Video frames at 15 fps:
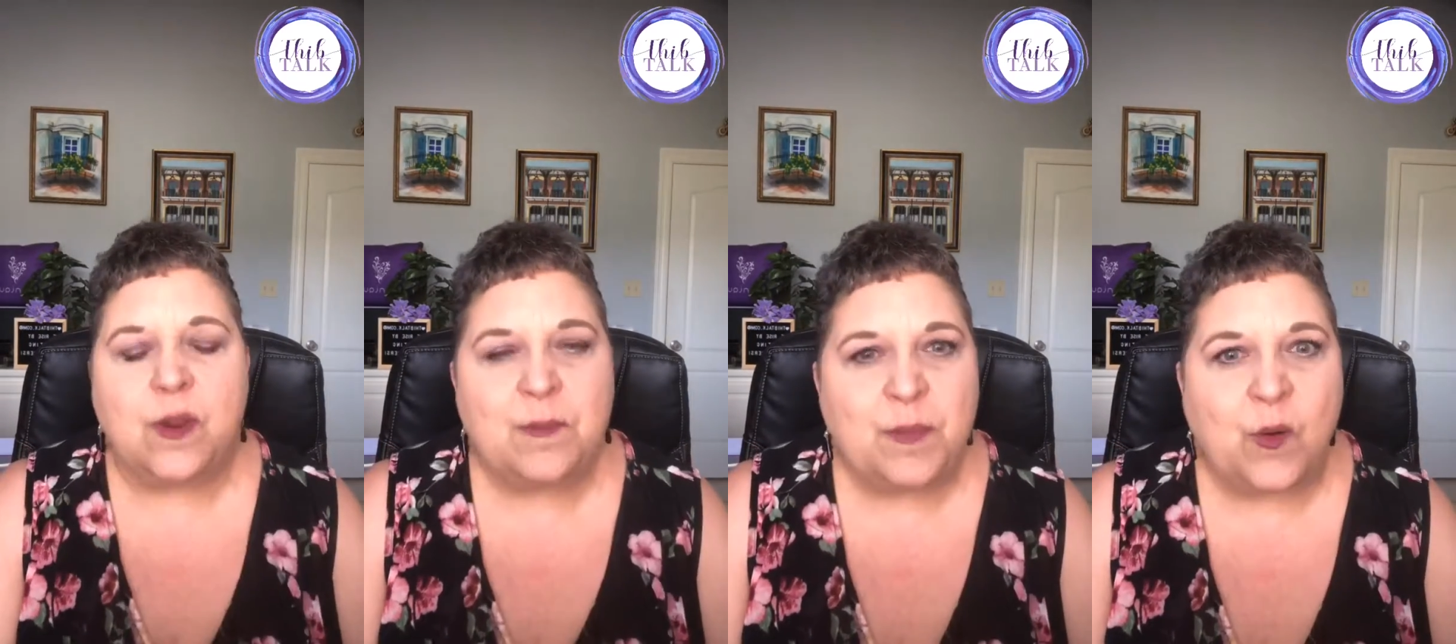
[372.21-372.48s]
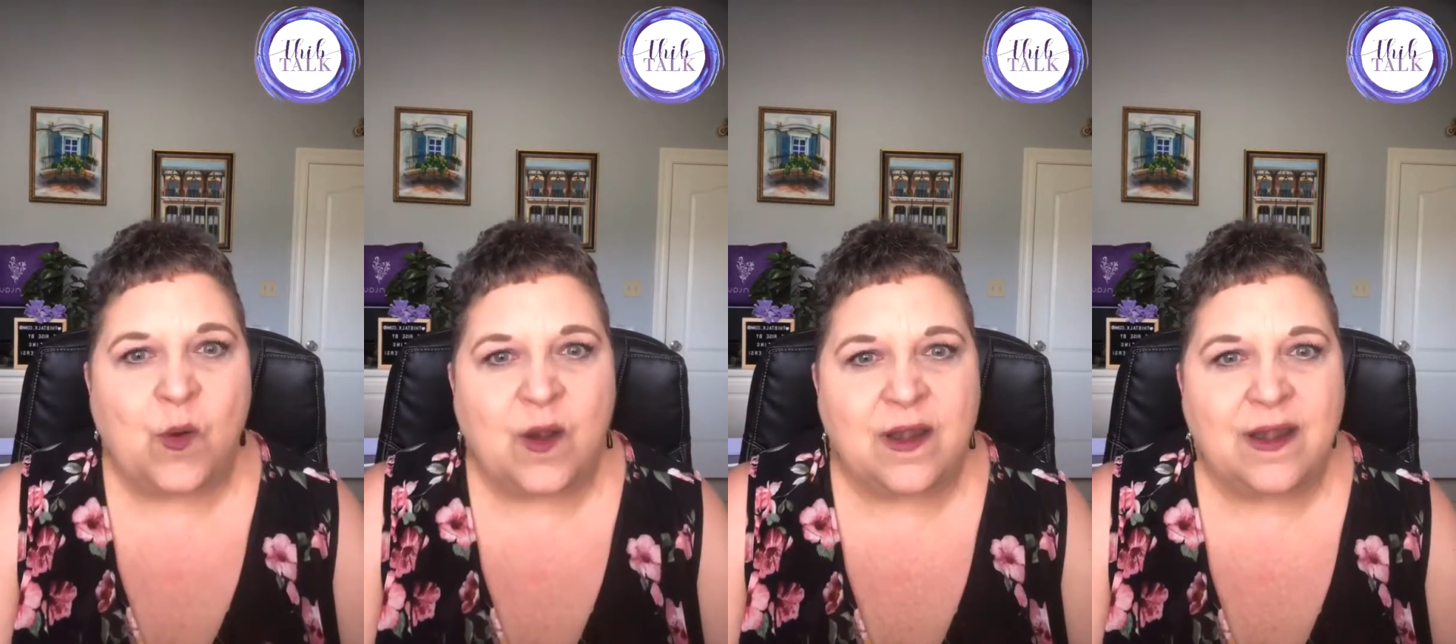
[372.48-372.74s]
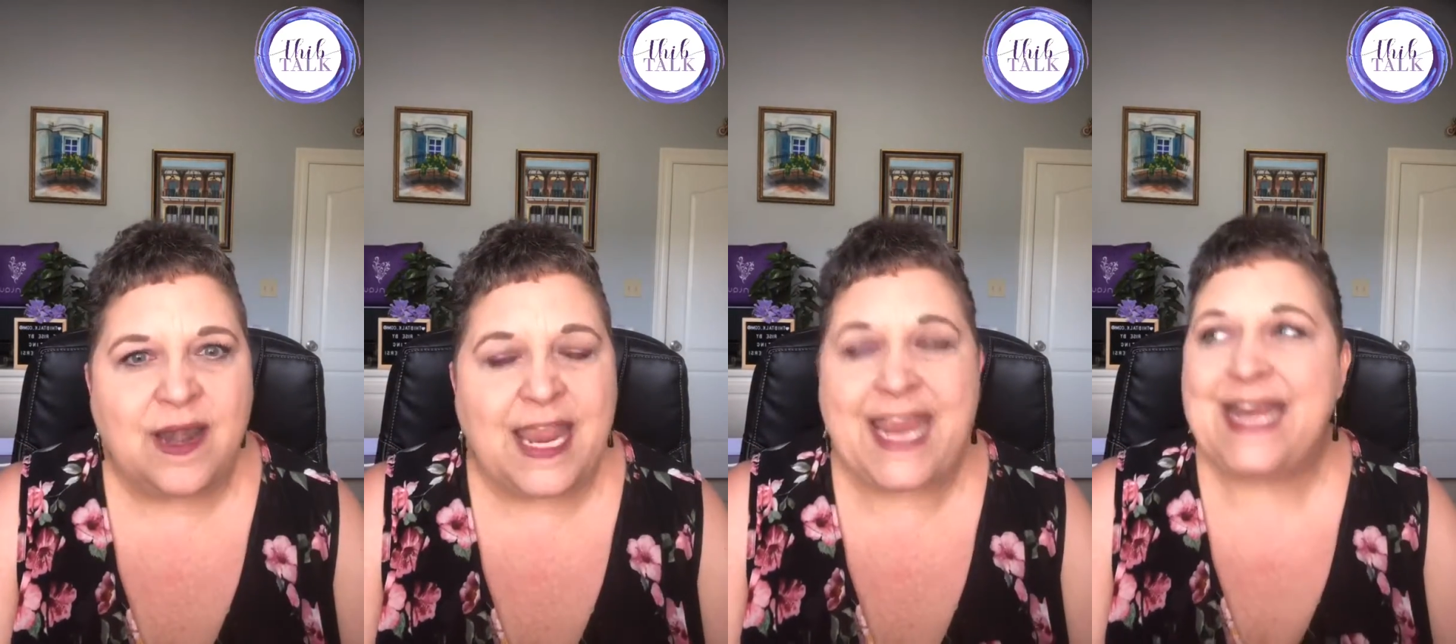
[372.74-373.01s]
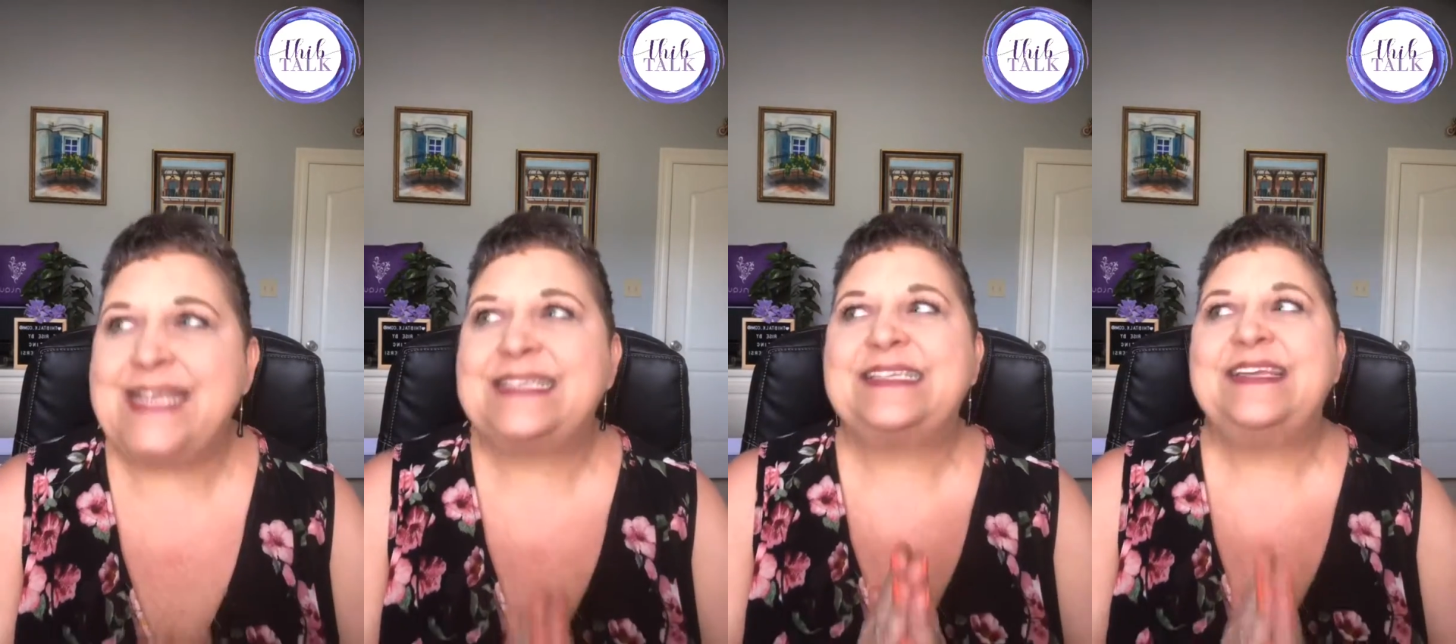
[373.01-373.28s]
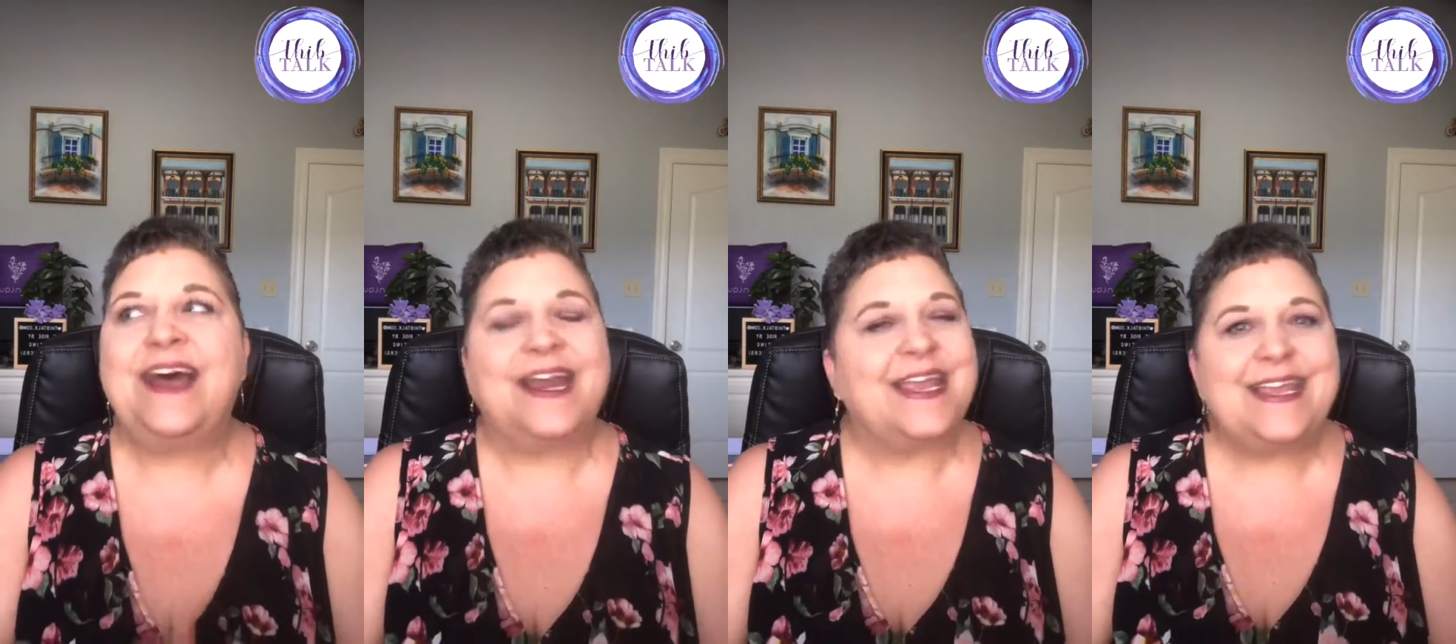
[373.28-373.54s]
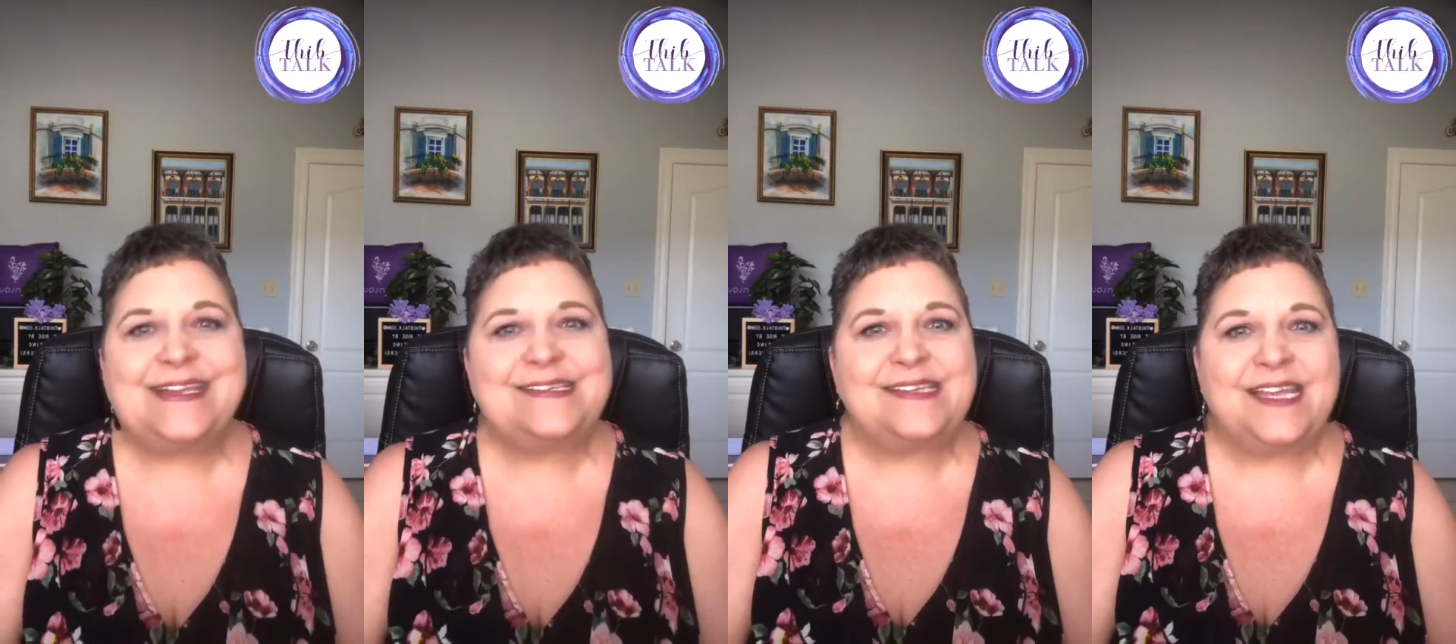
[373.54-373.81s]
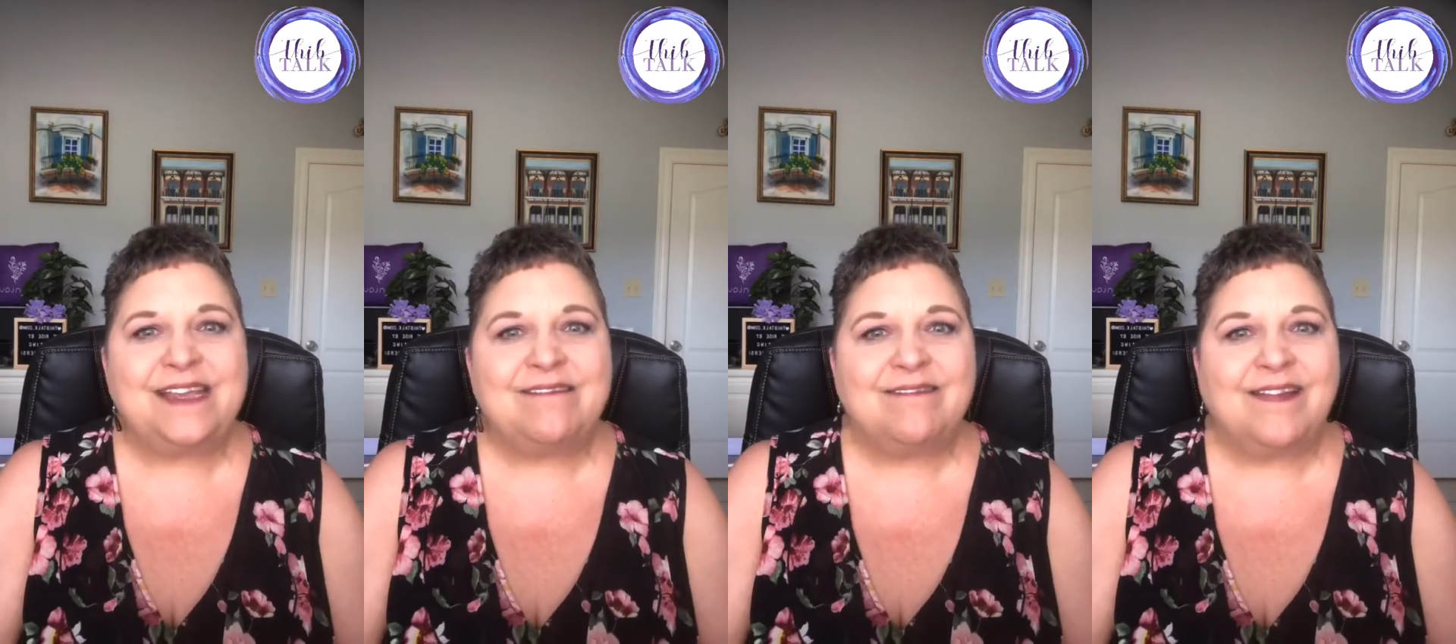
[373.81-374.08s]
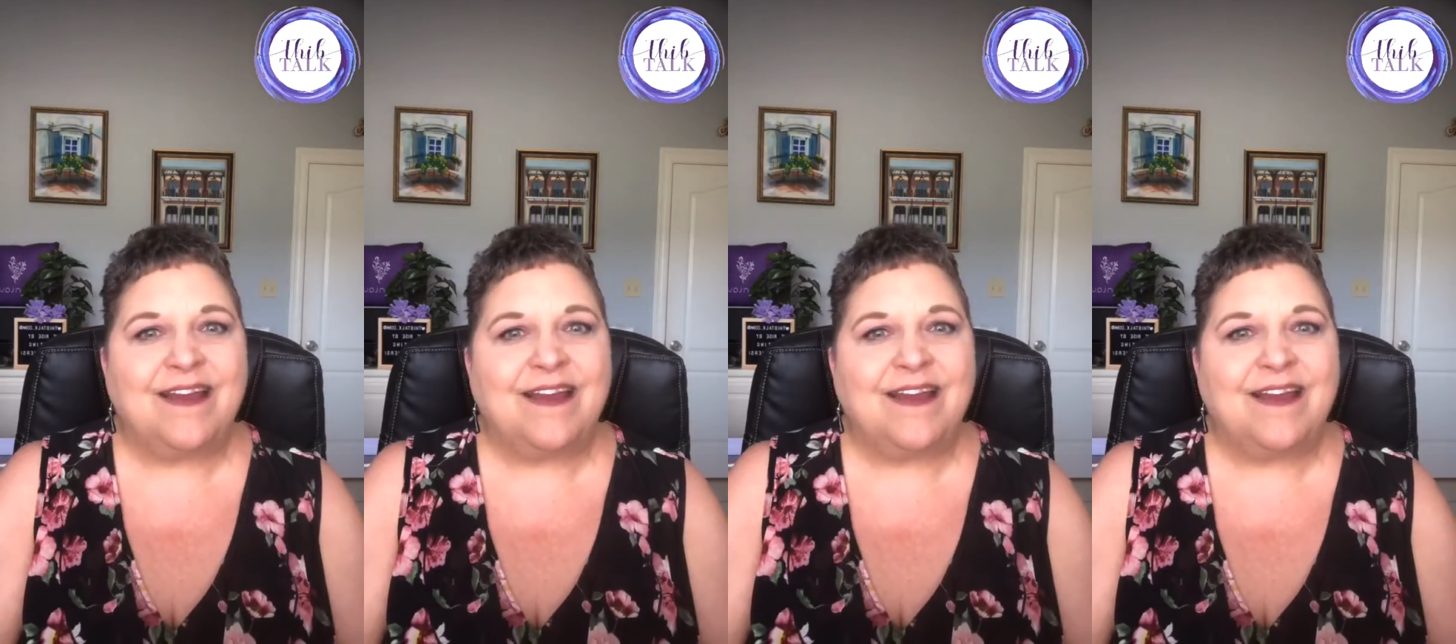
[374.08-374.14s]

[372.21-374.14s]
important. And it's not easy.